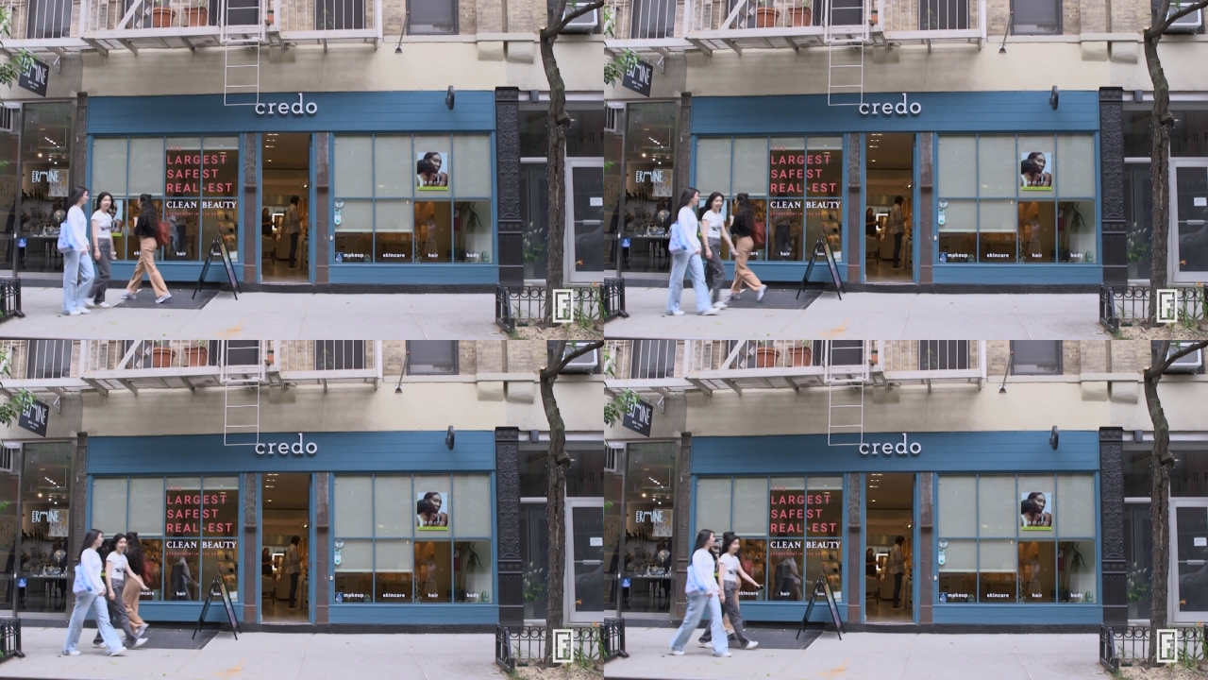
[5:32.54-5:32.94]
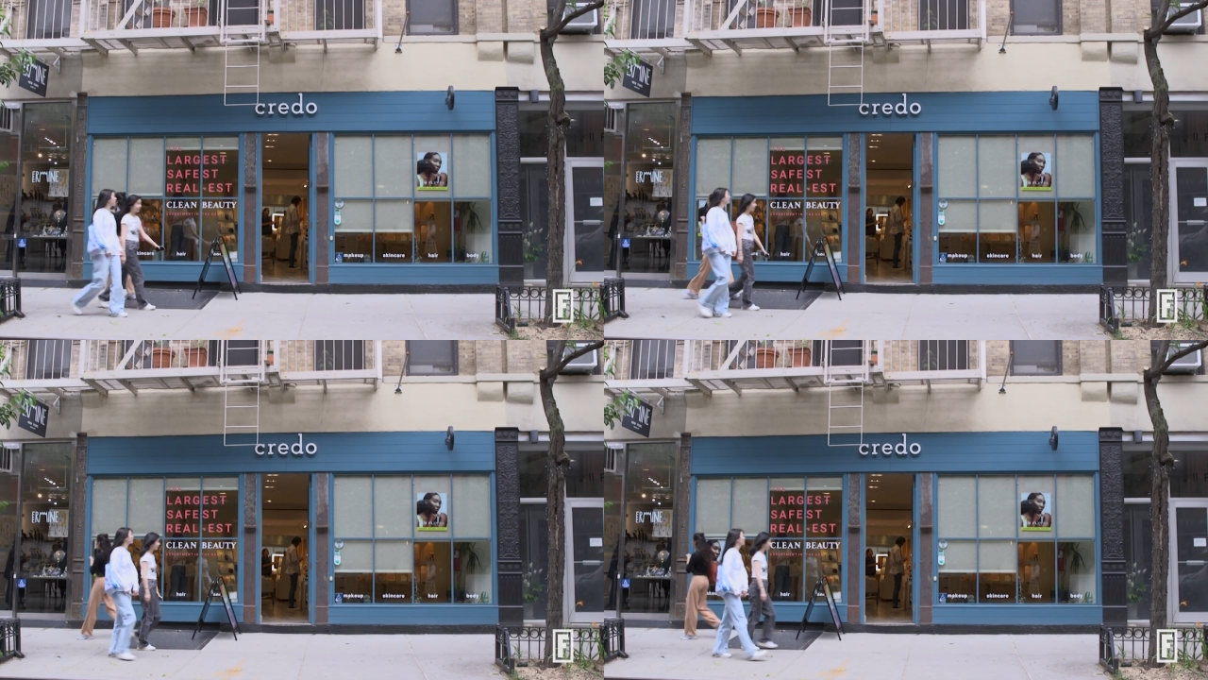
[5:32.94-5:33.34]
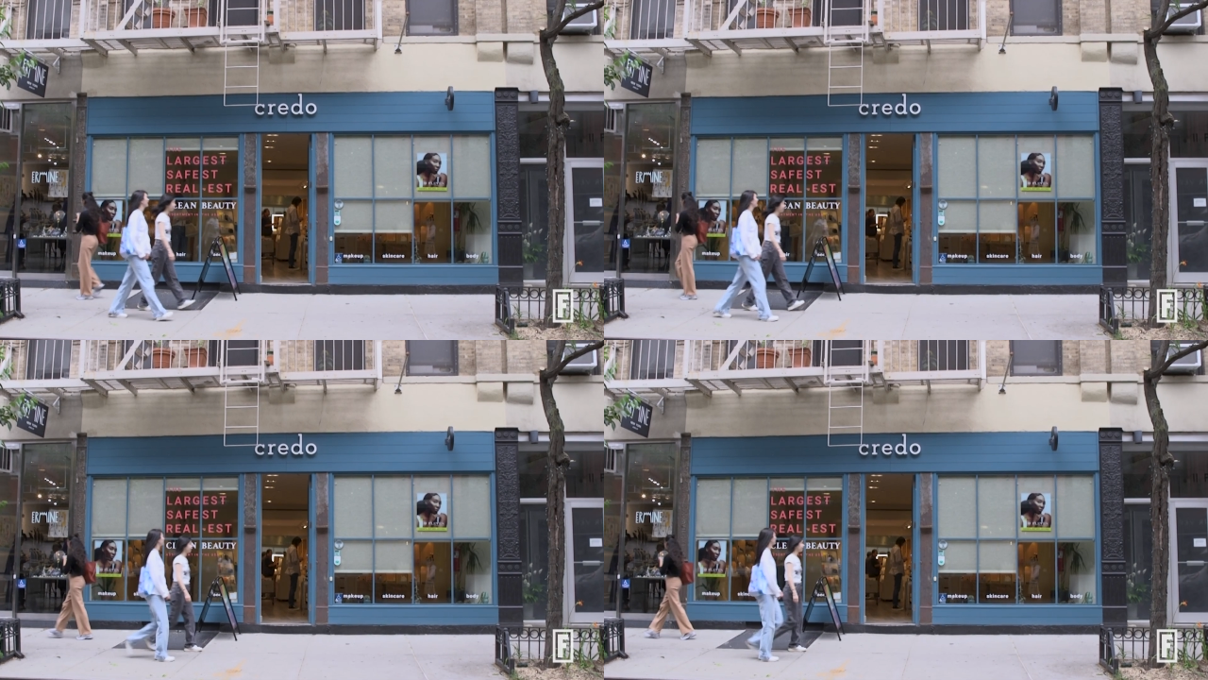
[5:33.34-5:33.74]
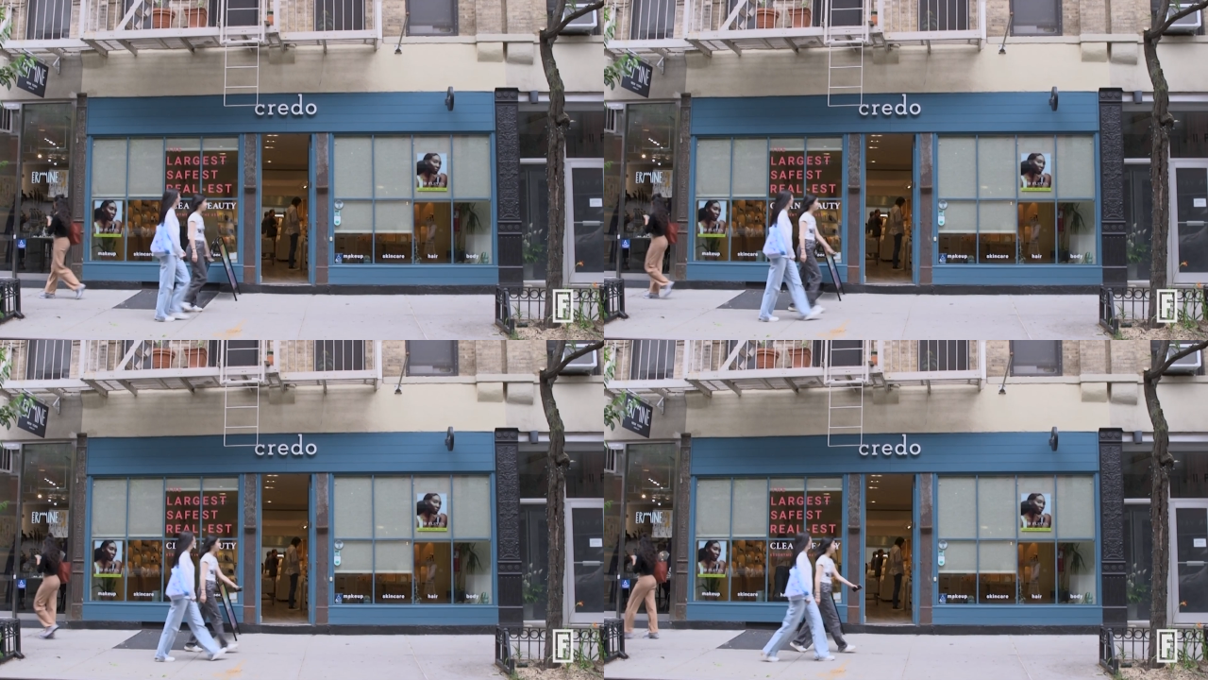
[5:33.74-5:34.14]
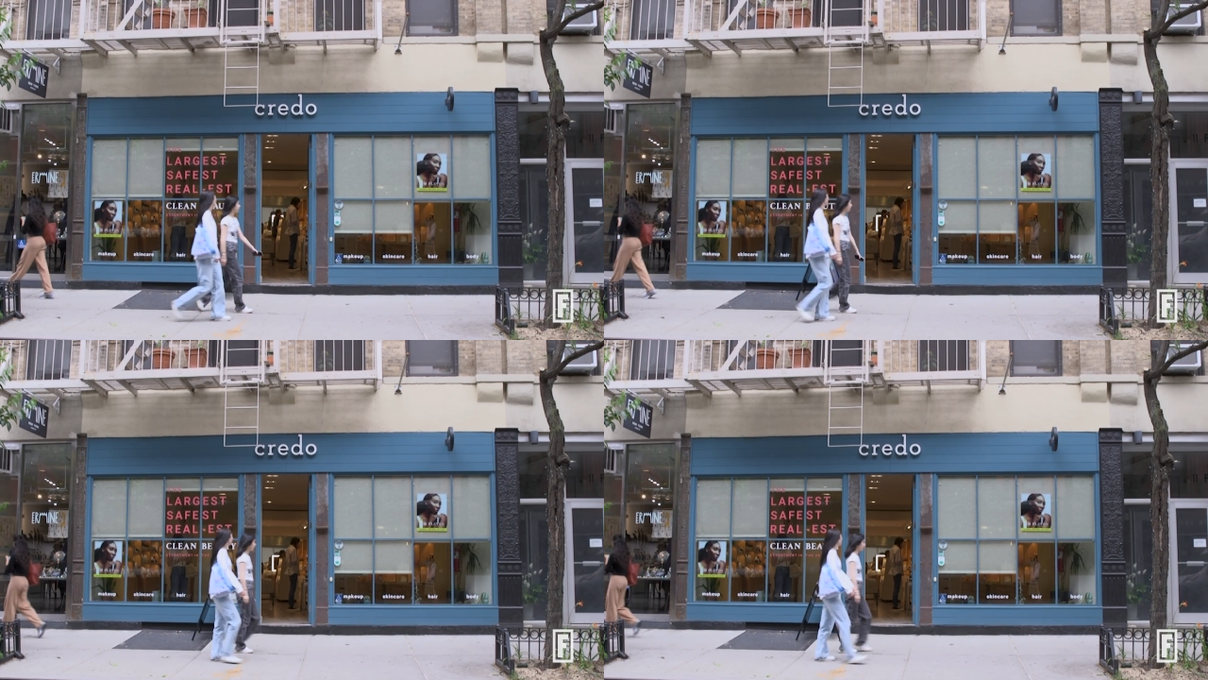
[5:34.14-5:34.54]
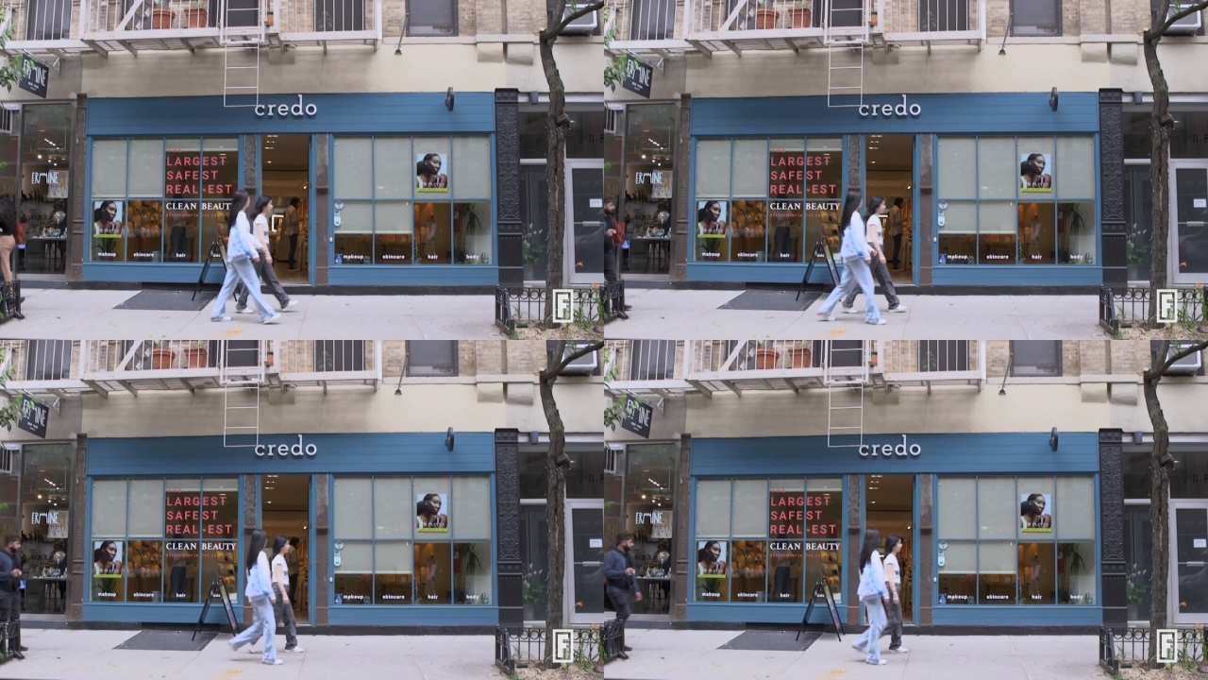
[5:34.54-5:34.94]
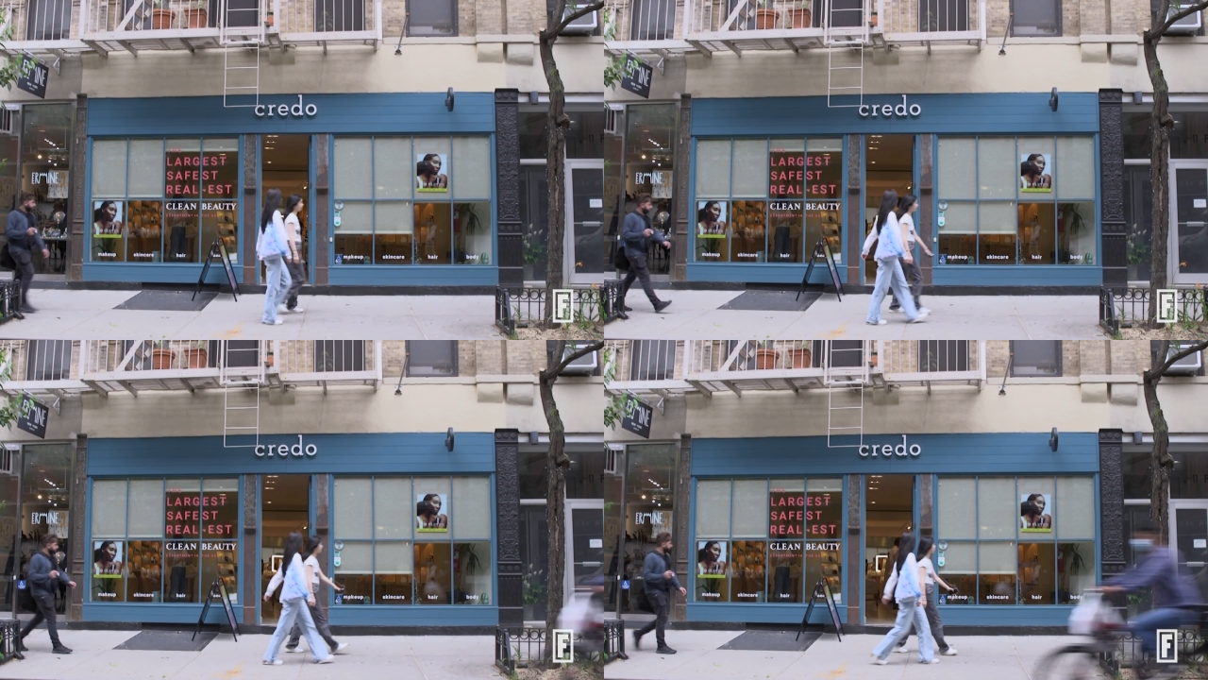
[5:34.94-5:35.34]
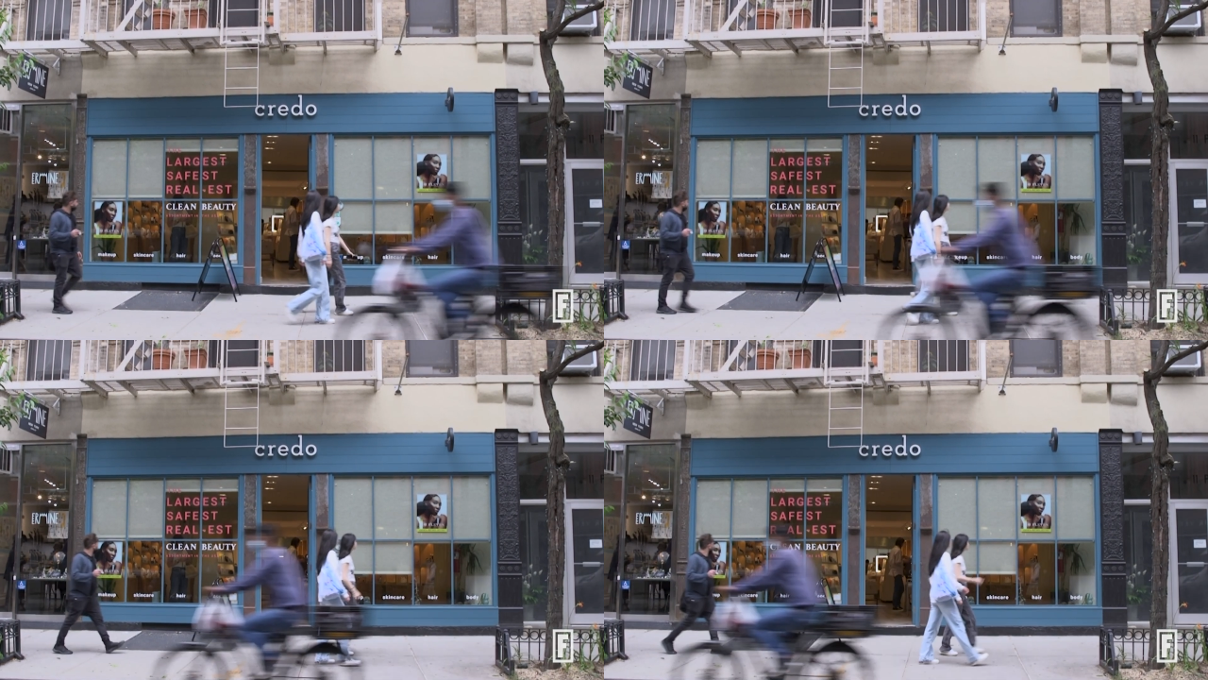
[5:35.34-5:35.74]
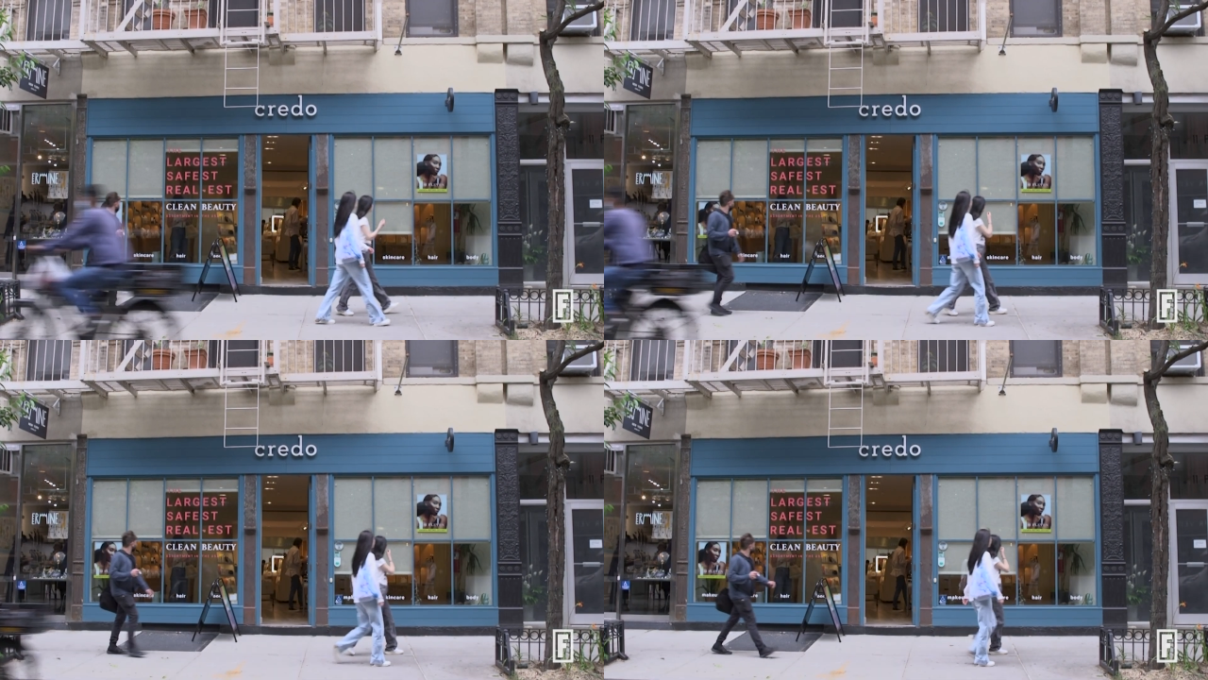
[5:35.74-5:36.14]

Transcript: (no speaker visible)